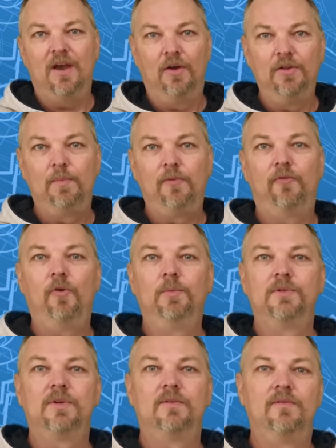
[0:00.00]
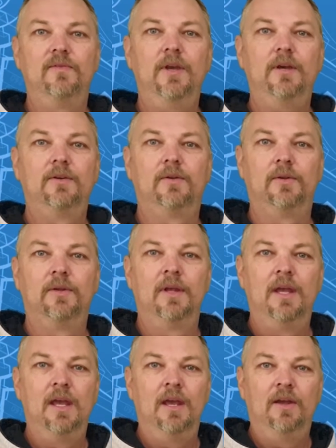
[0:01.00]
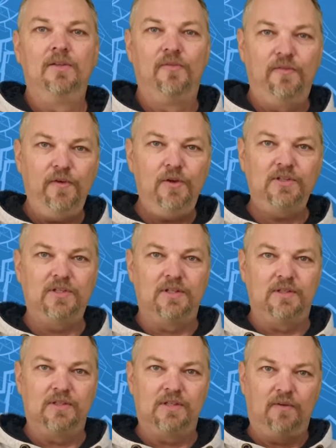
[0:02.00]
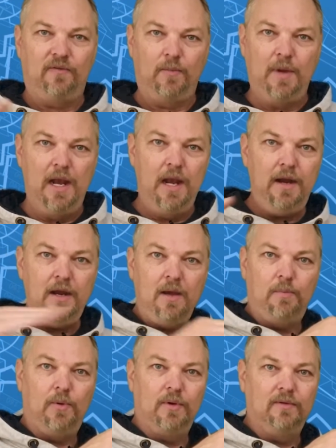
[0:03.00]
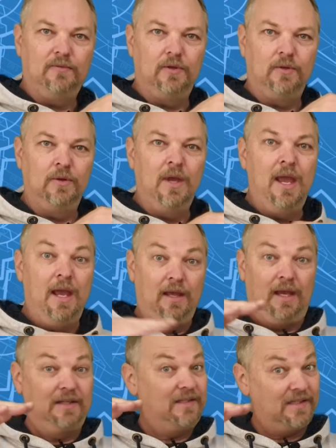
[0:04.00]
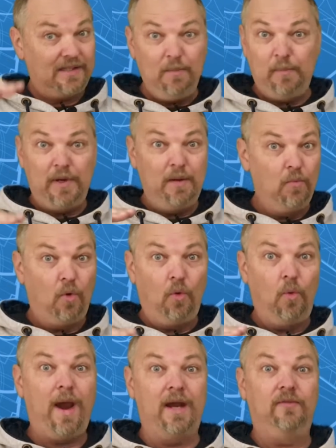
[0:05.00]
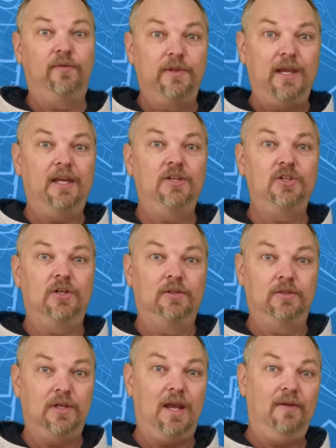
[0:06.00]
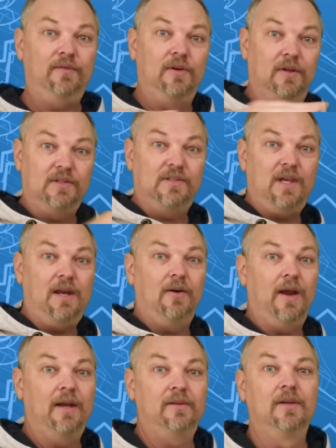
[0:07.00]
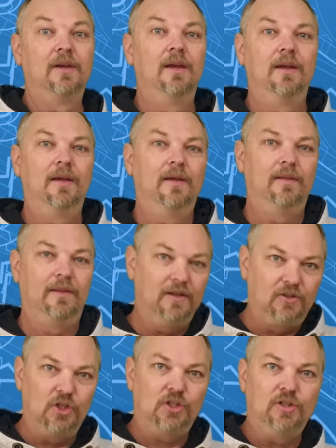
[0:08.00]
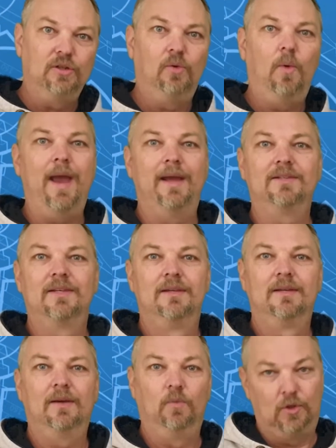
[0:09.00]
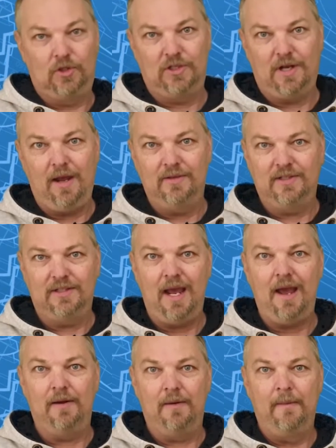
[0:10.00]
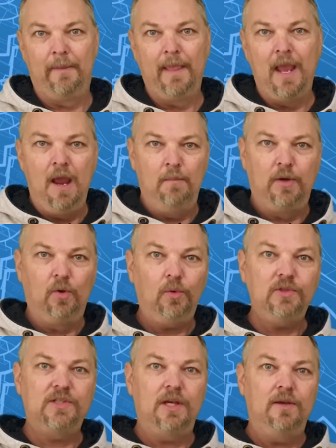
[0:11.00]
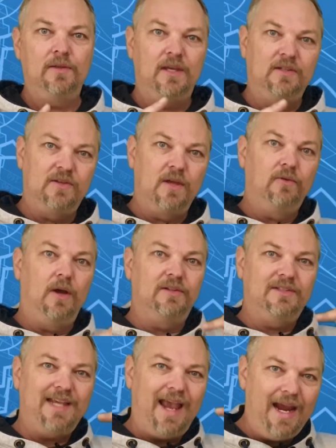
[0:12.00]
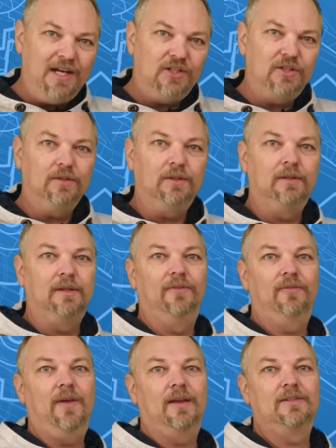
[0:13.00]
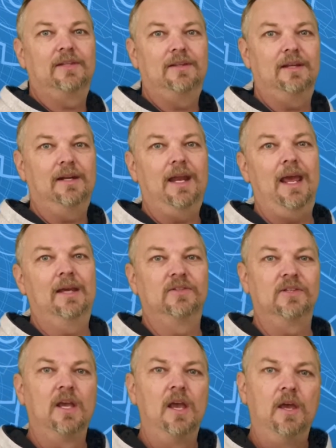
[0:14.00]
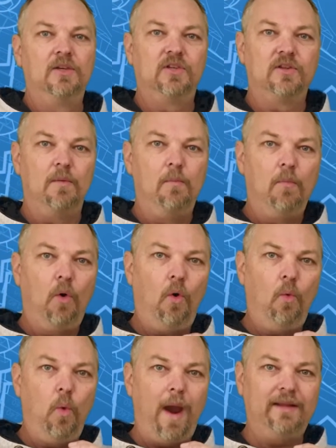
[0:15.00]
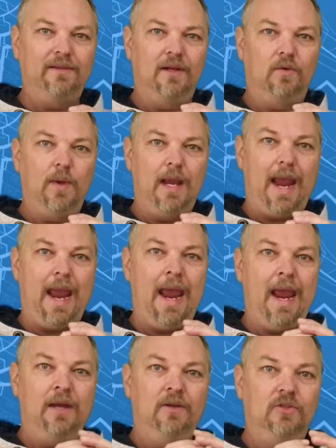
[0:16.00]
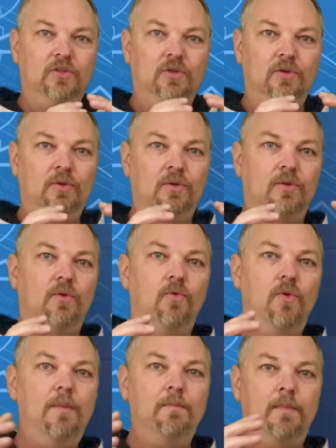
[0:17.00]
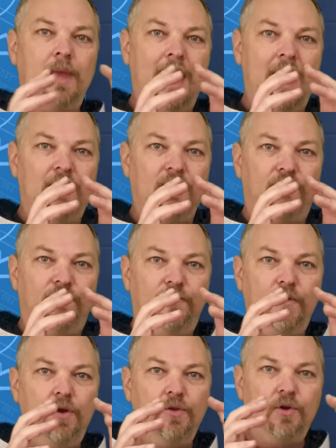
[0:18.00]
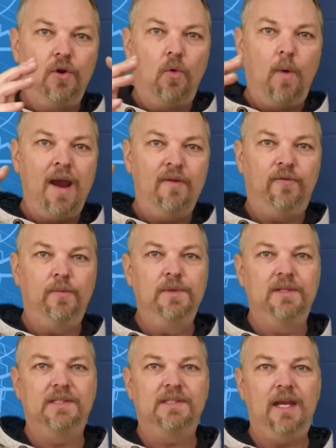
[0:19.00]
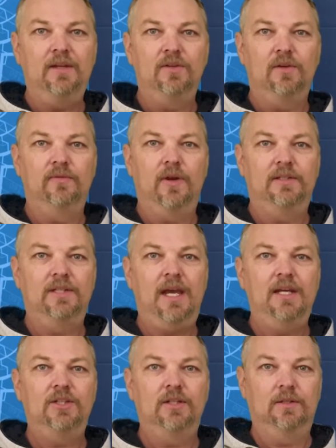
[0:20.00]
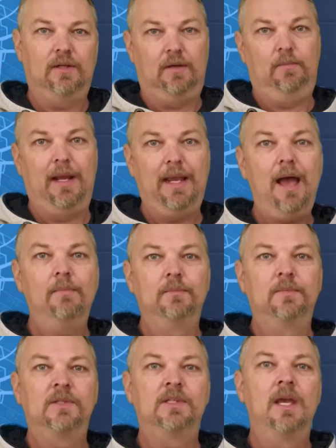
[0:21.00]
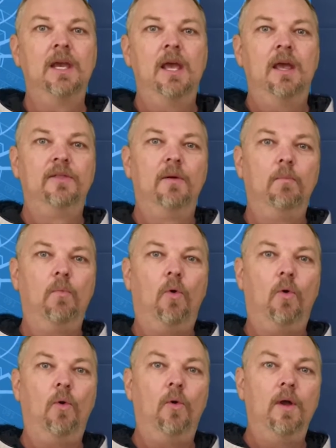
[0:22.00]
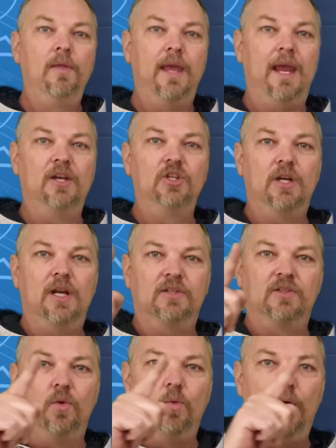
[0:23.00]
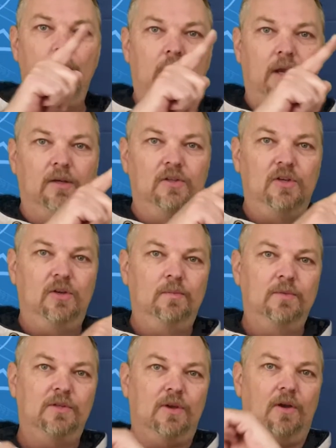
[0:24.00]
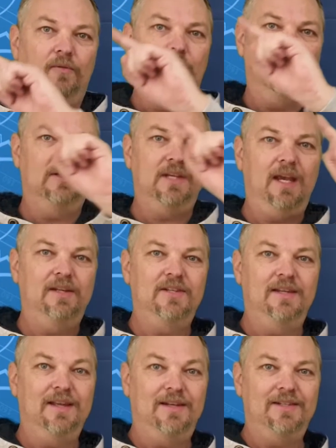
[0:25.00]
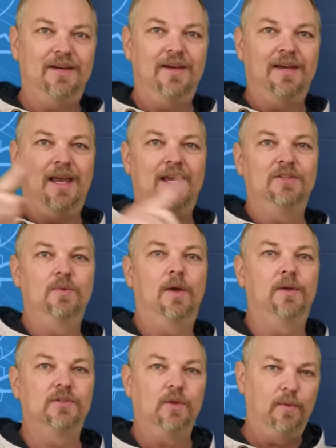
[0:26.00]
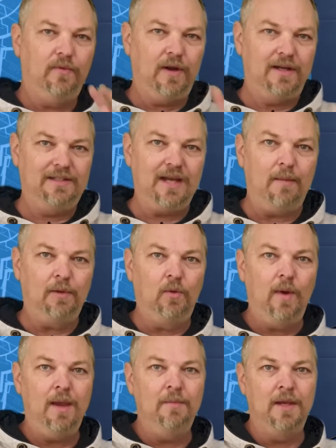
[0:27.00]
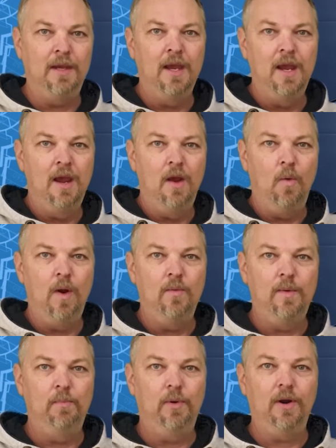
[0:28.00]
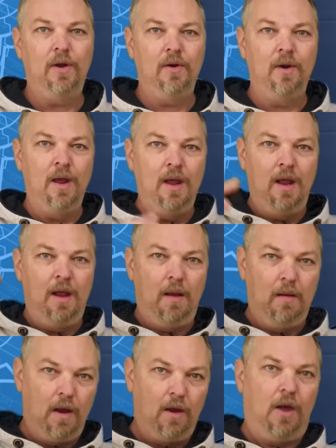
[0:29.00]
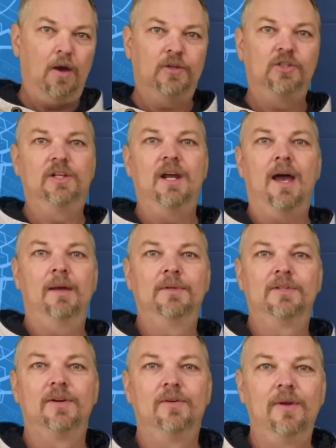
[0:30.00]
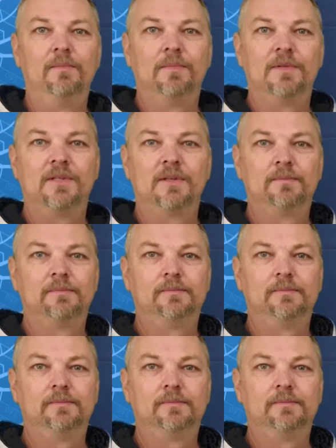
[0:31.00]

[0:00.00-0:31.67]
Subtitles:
on the performance of the vehicle. The first is, from a linear point of view, it's simply more weight for the engine to have to accelerate the additional weight, which slows it down. But also there's the rotational effect that it has. So the more weight that we add to the rim, the further away from the center of rotation it becomes, the more the engine has to work in terms of rotating that tire as well. So we've got a double whammy when we put on larger diameter rims.